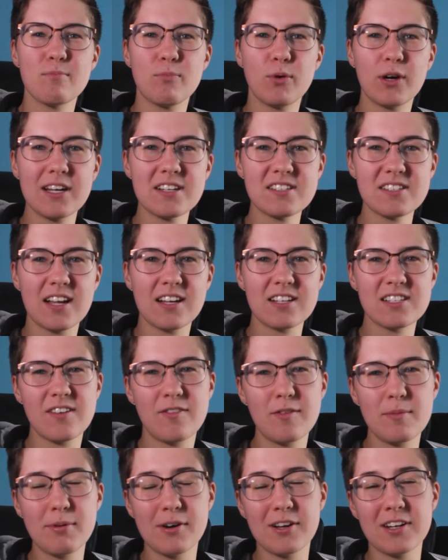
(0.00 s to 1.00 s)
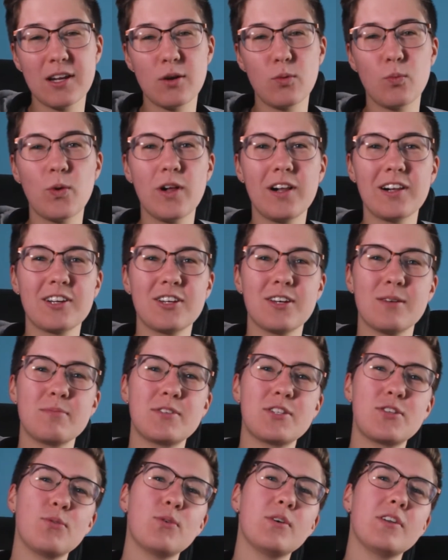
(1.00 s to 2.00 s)
Buenas tardes everybody and welcome
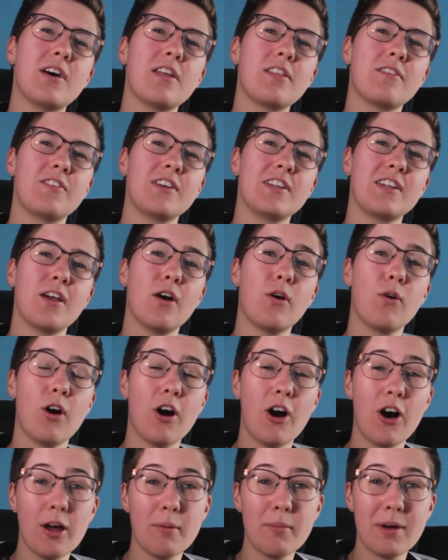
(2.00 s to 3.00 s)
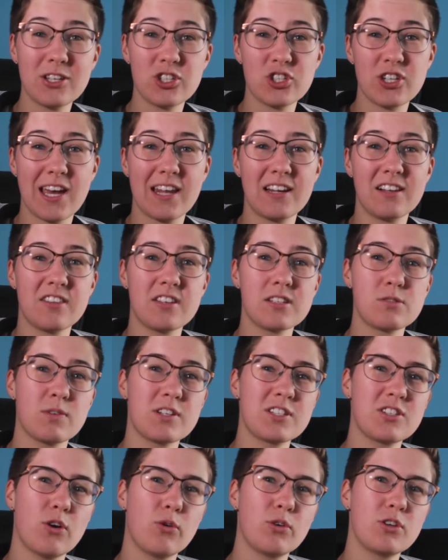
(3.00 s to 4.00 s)
to another video on my channel. This
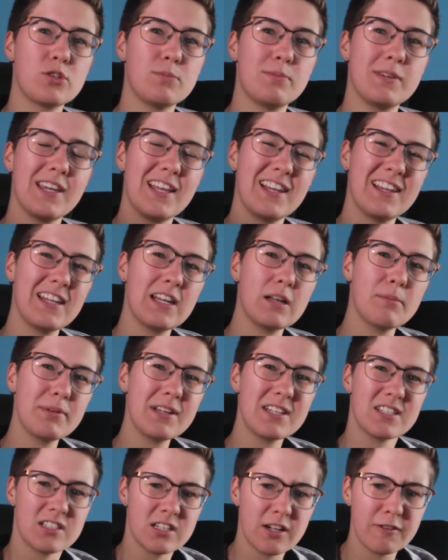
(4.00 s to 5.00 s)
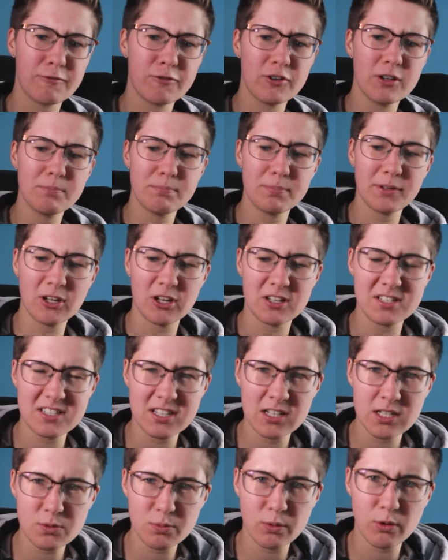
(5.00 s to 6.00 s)
one's going to be a little bit different because
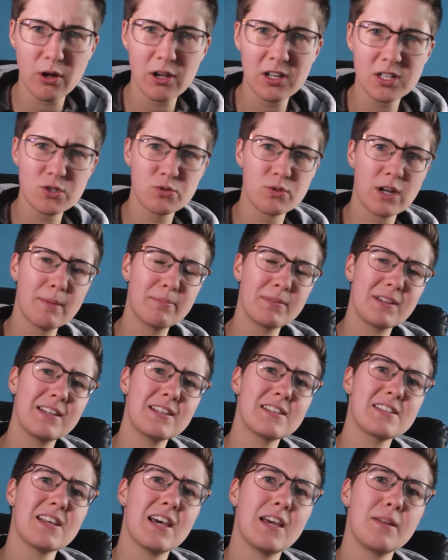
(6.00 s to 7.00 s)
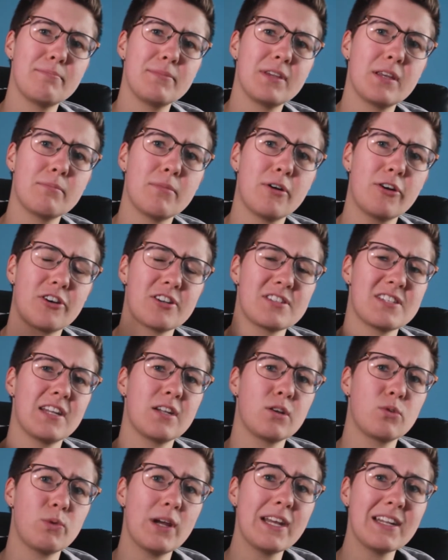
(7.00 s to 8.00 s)
since we're all trapped inside, me and Markus
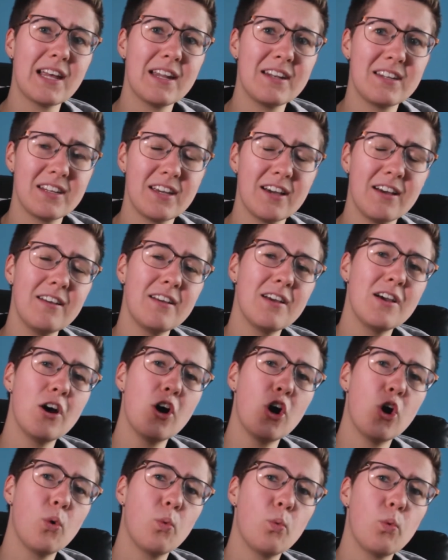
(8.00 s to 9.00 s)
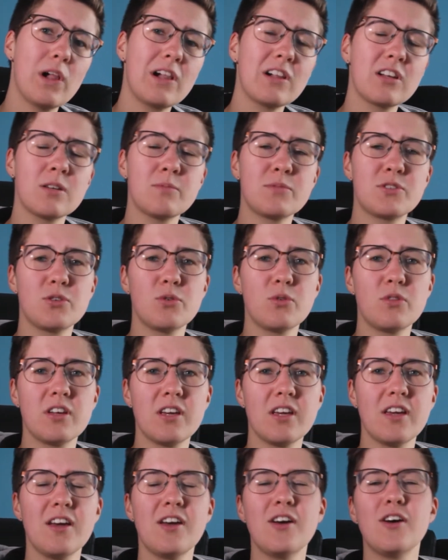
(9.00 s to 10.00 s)
had a great idea. Welcome to
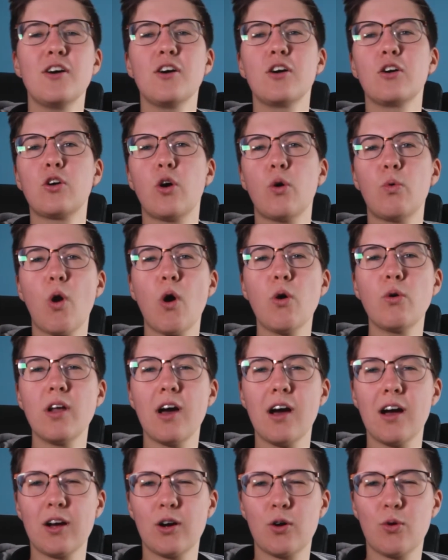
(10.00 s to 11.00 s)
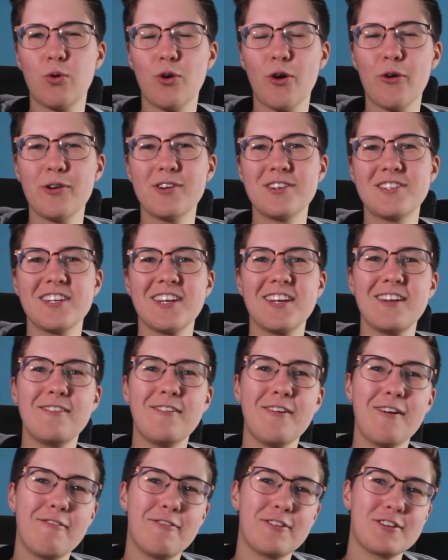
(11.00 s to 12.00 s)
the Corona
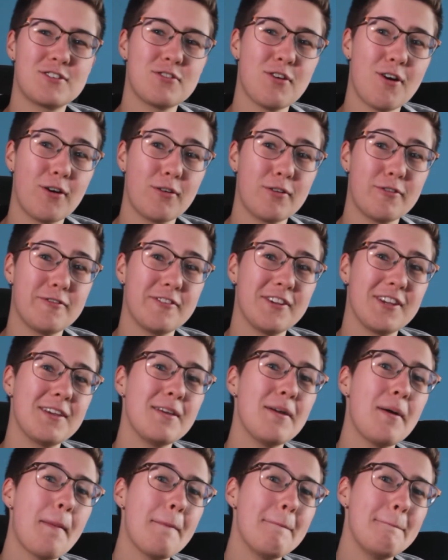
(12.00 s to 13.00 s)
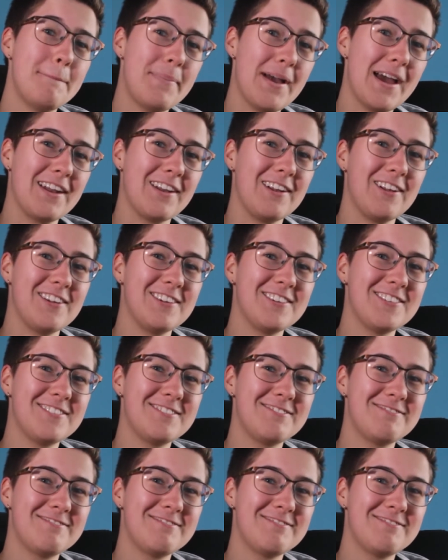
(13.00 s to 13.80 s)
Quarantine Photography Battle.